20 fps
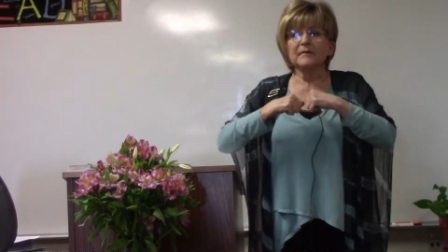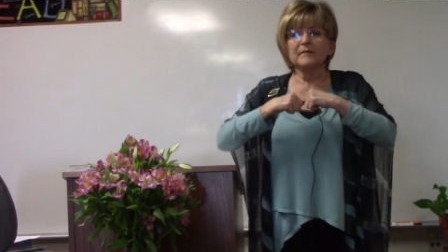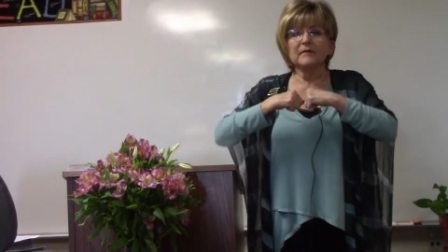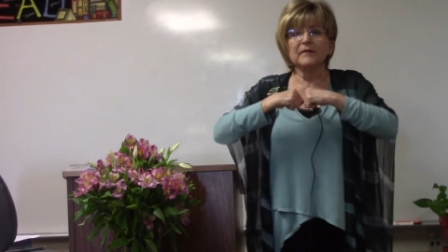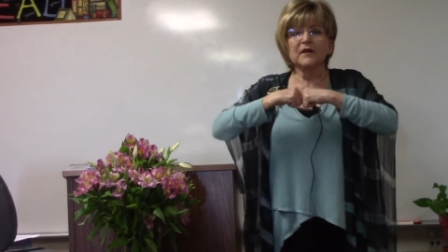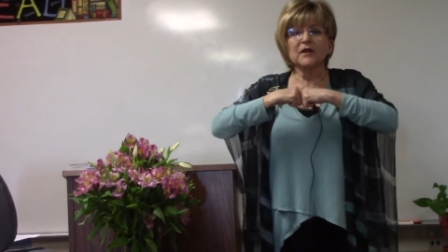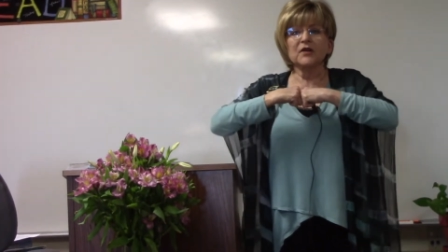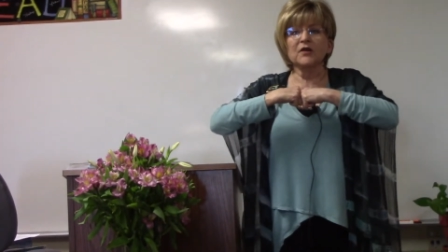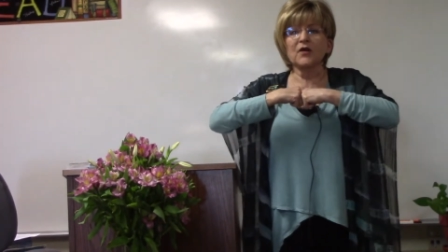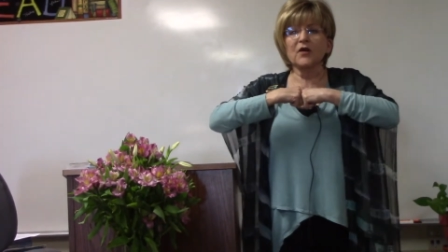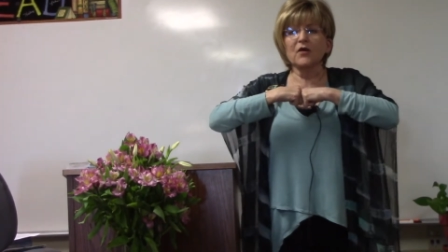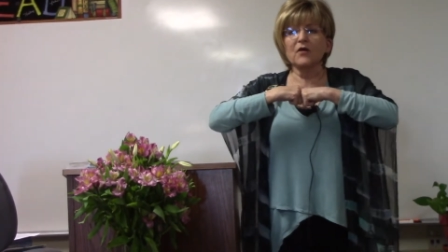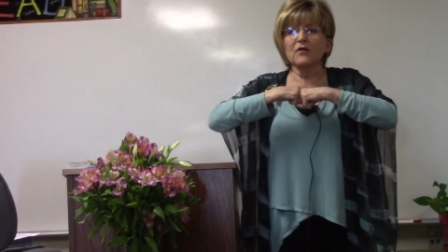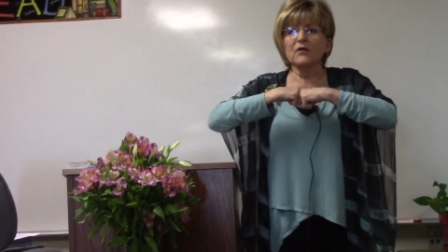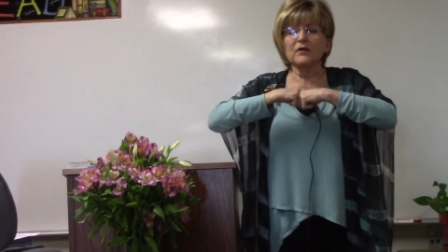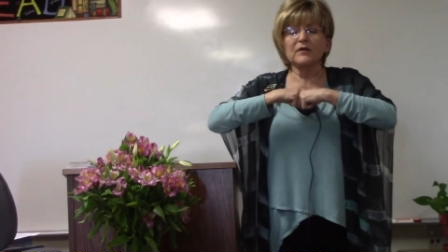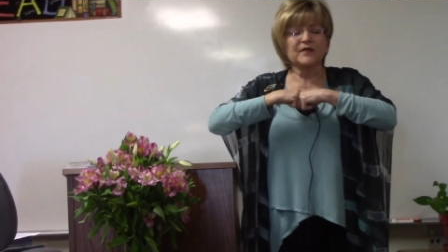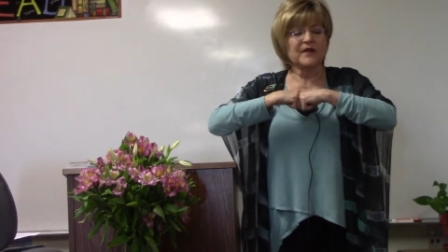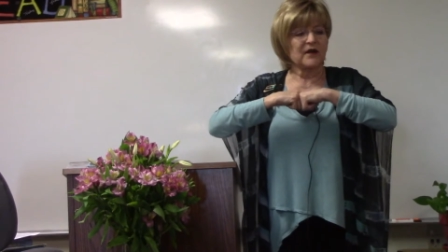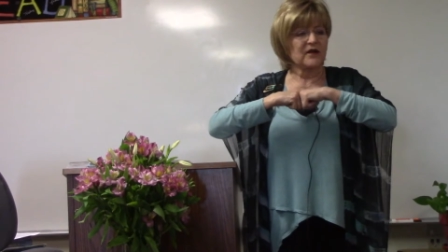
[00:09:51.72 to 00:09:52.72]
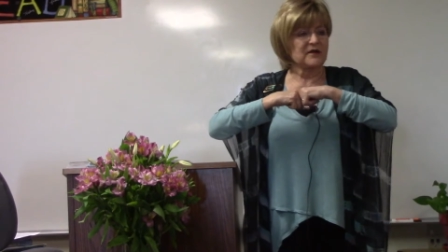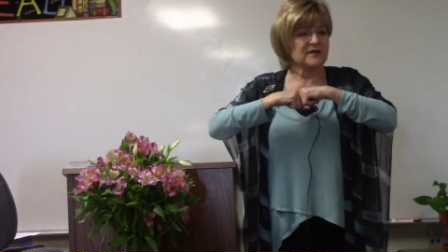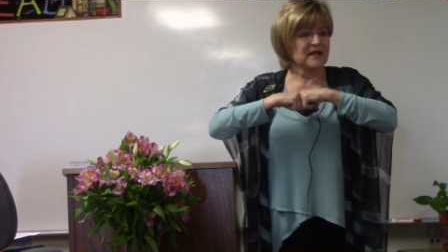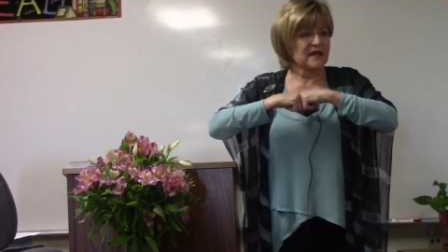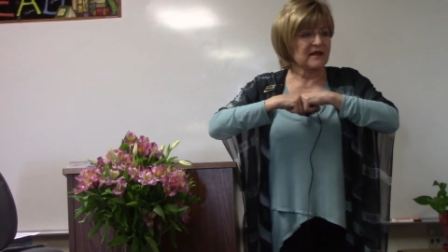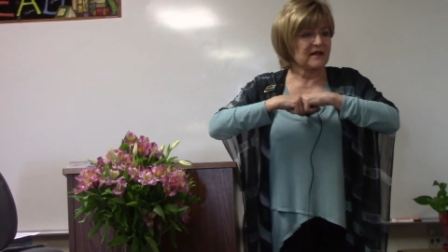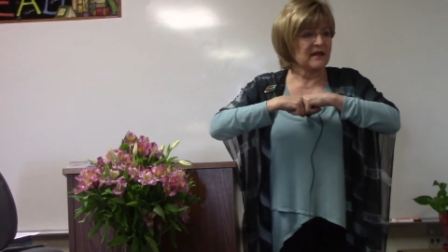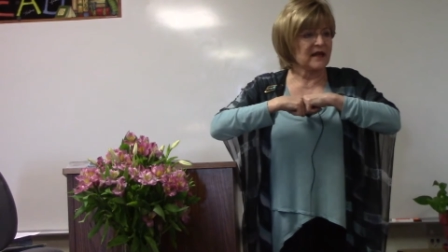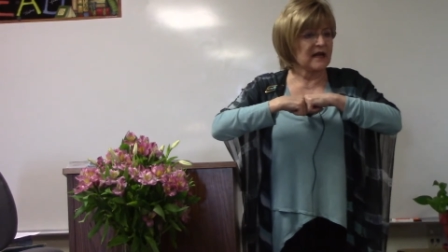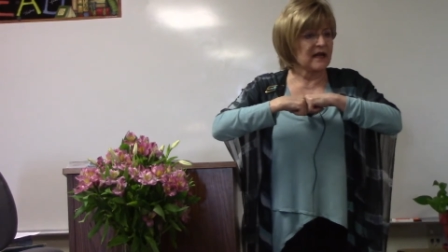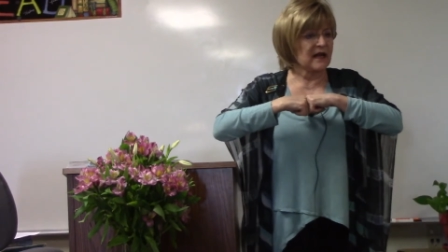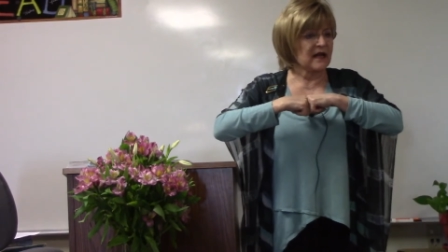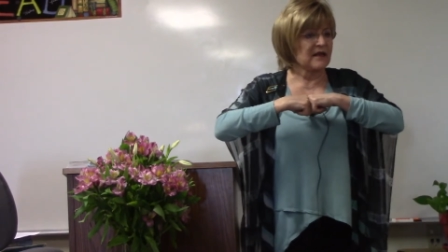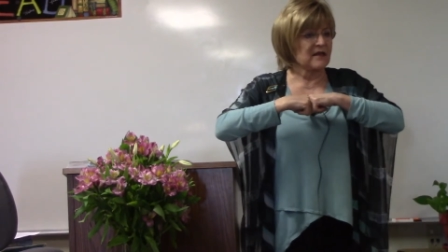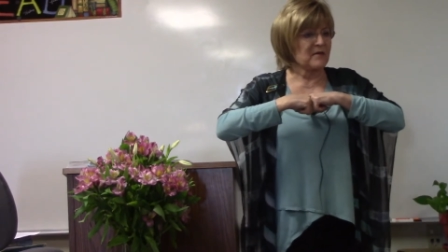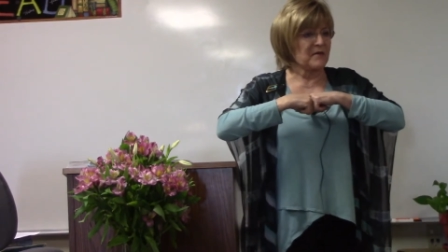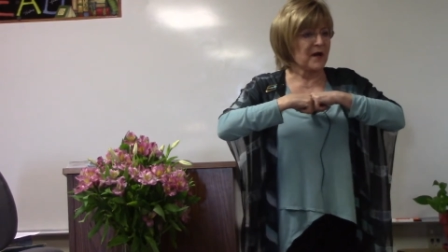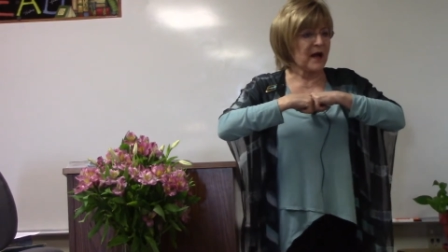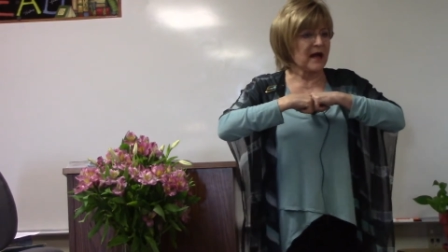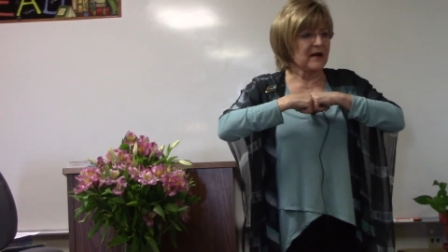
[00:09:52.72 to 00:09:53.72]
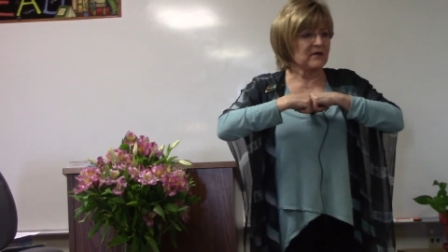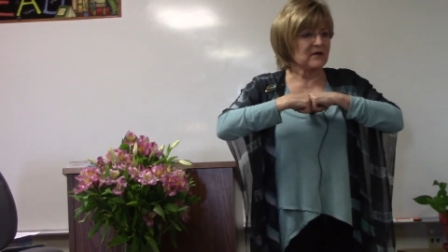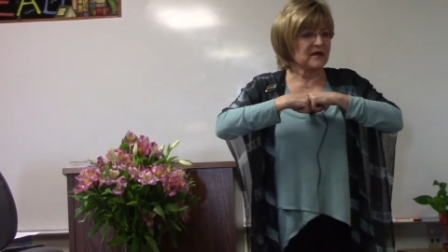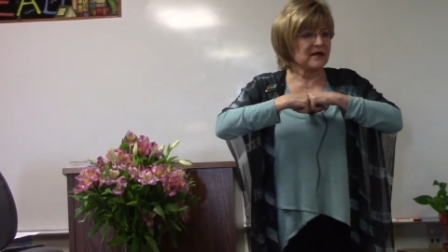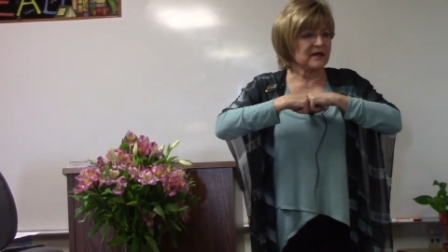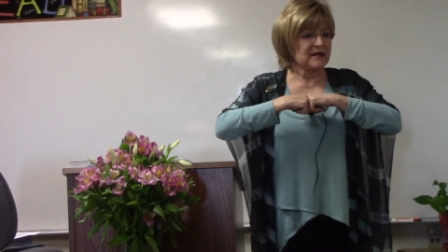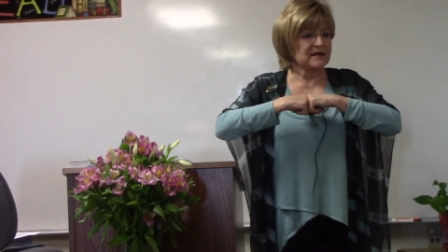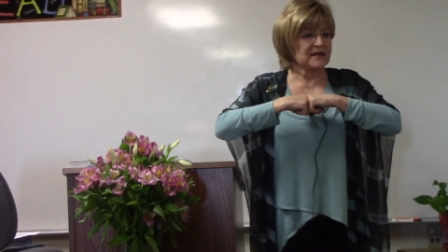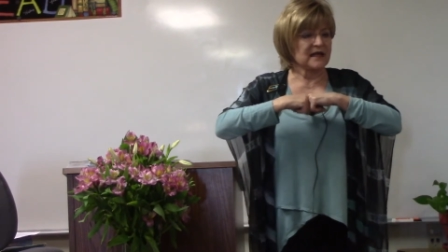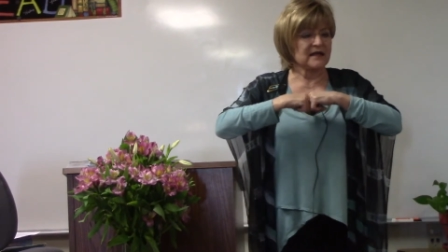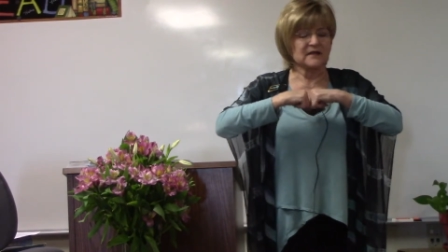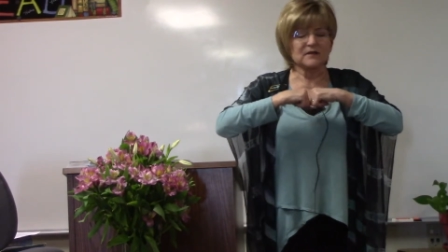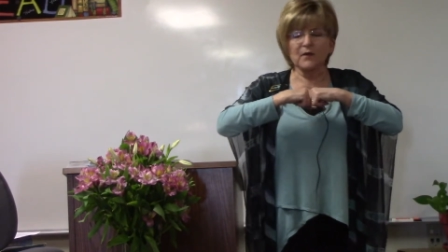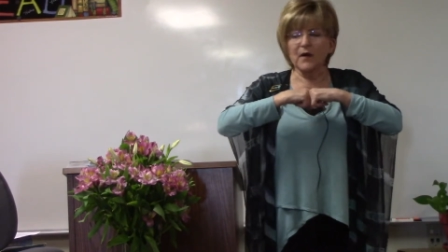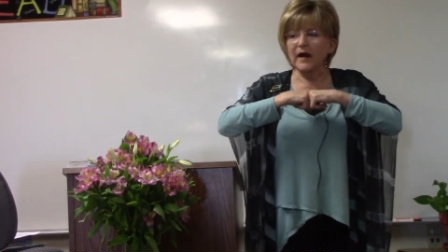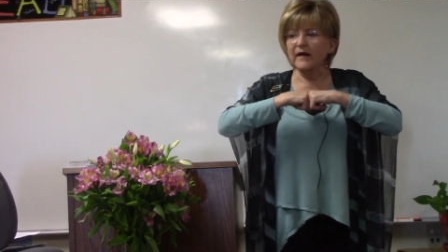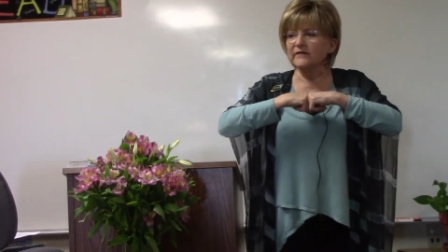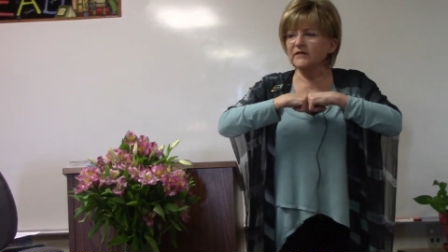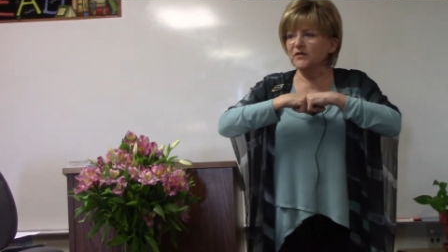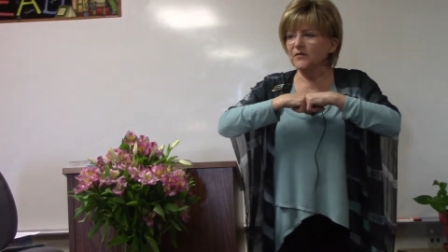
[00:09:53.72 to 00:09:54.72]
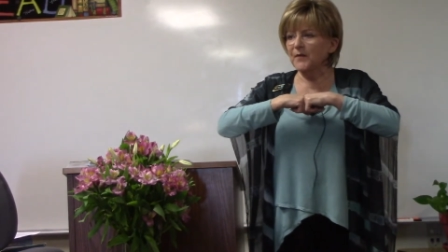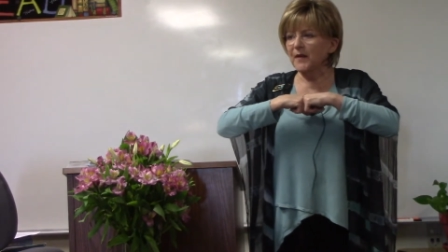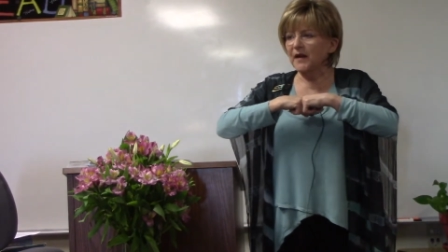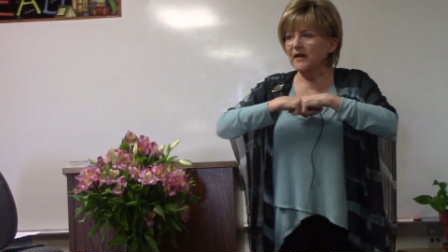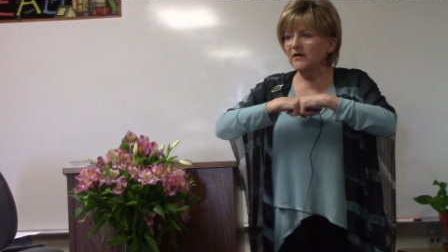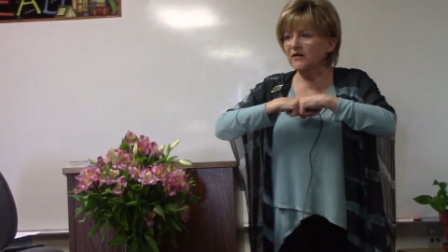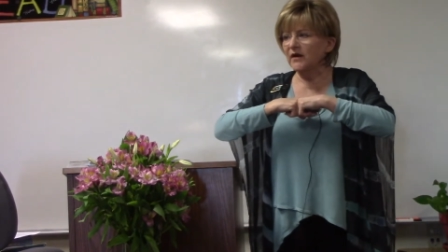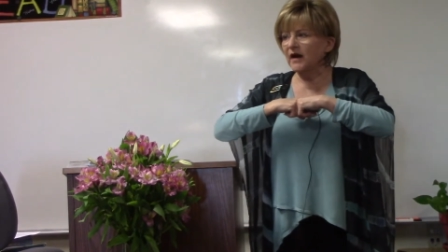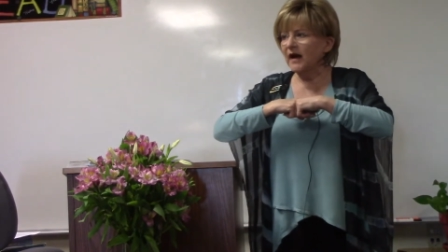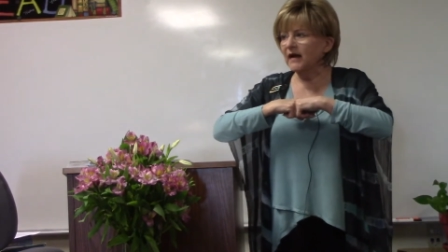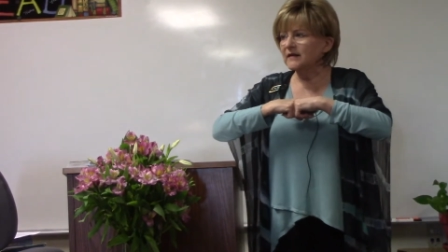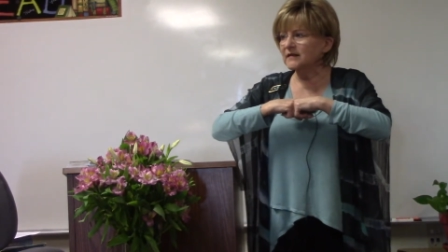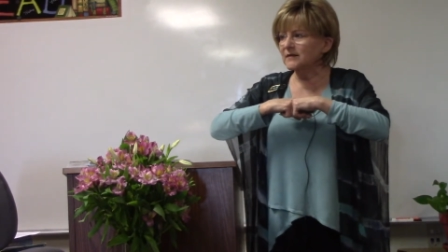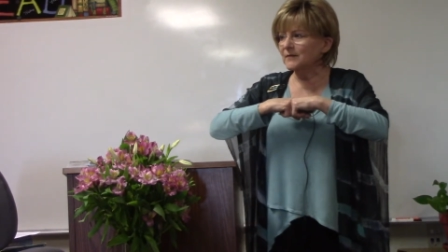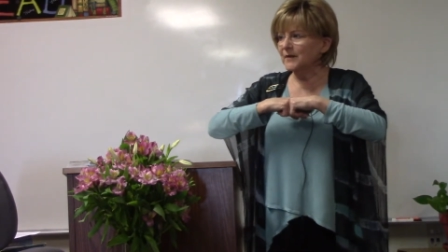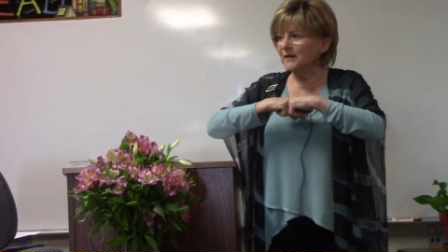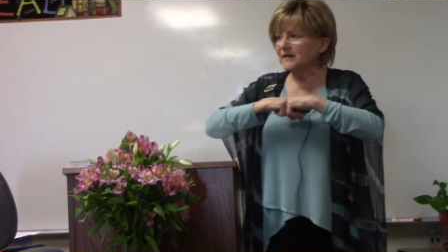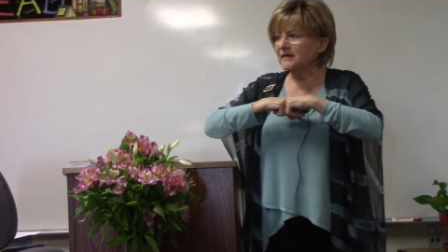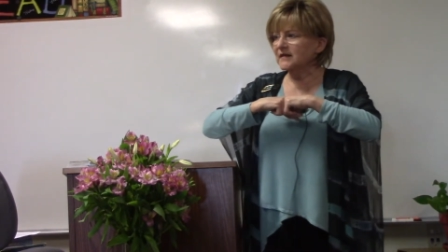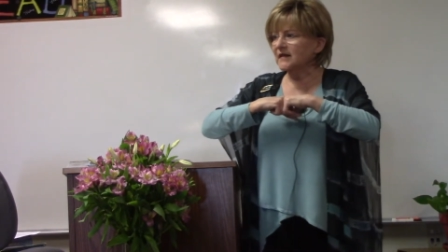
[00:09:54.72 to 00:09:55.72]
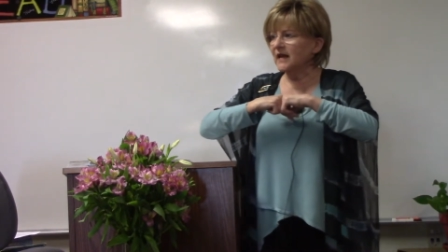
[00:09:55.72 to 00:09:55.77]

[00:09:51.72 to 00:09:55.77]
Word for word: you know, there's a thing in the Bible that says, Wives, obey your husbands.